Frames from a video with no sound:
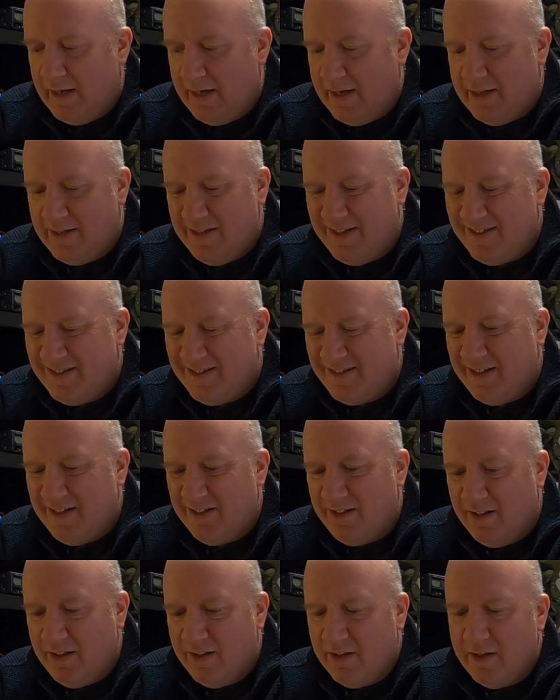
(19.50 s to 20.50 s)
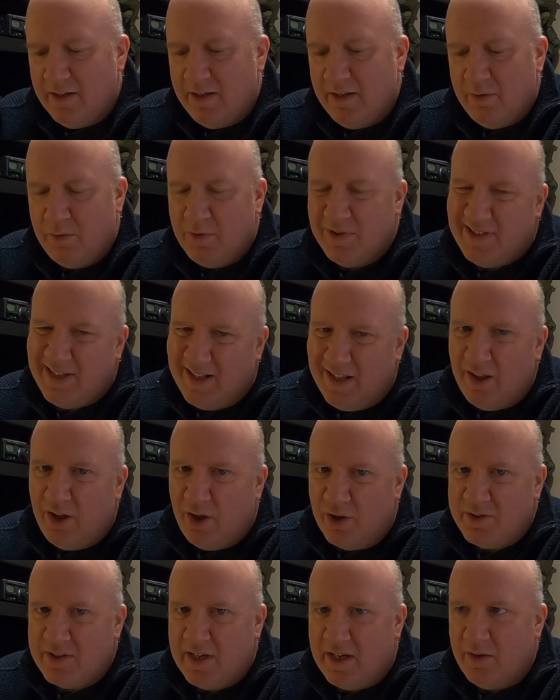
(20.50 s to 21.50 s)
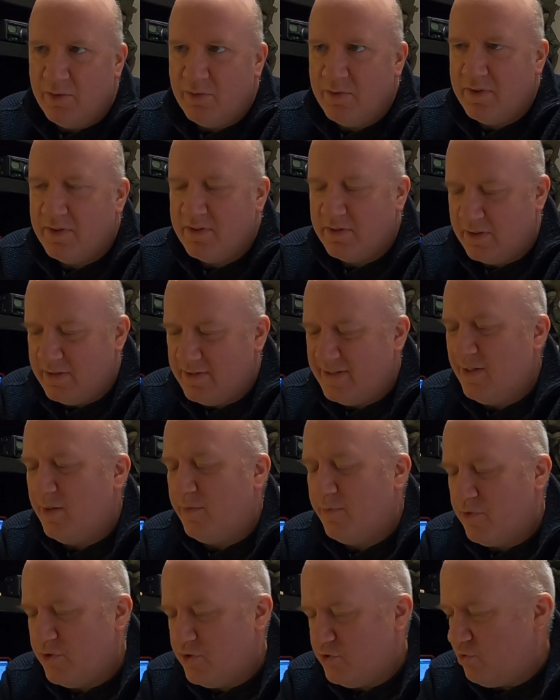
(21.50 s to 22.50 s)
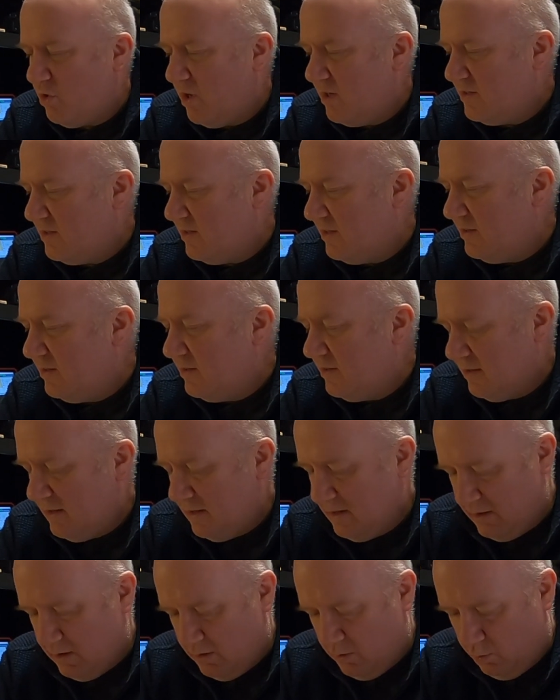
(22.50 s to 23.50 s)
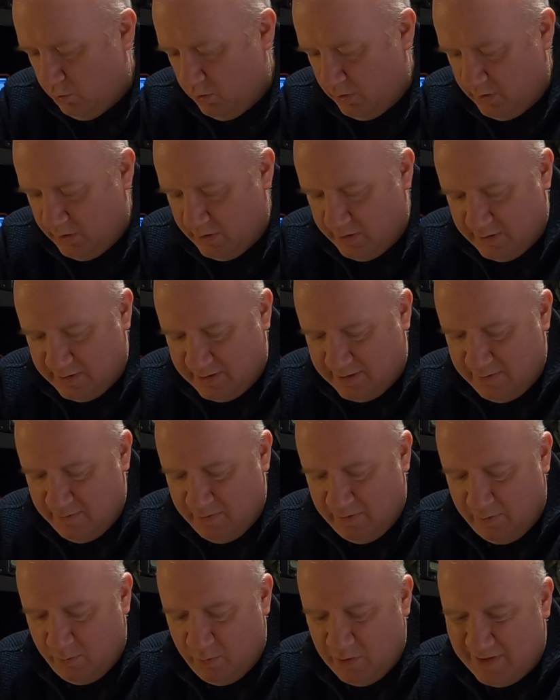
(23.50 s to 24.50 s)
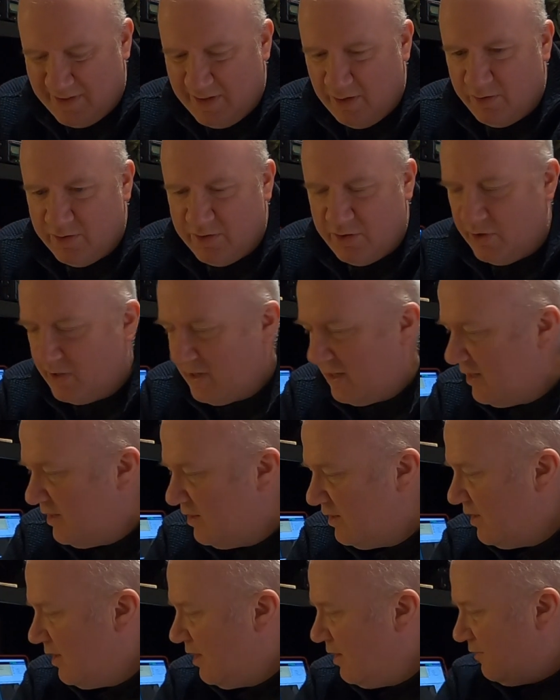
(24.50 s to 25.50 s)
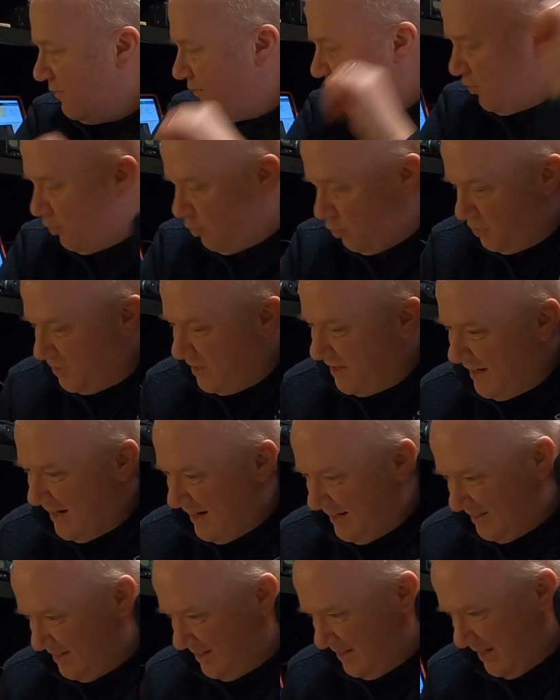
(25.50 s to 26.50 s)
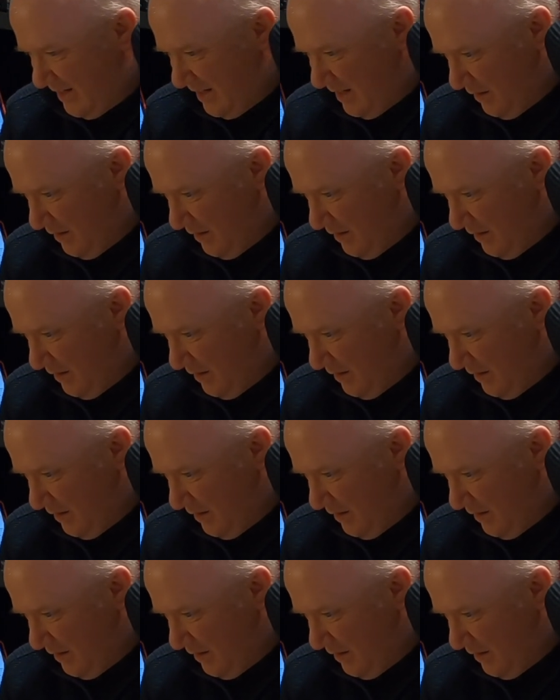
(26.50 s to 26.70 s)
and it's still on lockdown. It's still frustrating. We're still stuck in for the next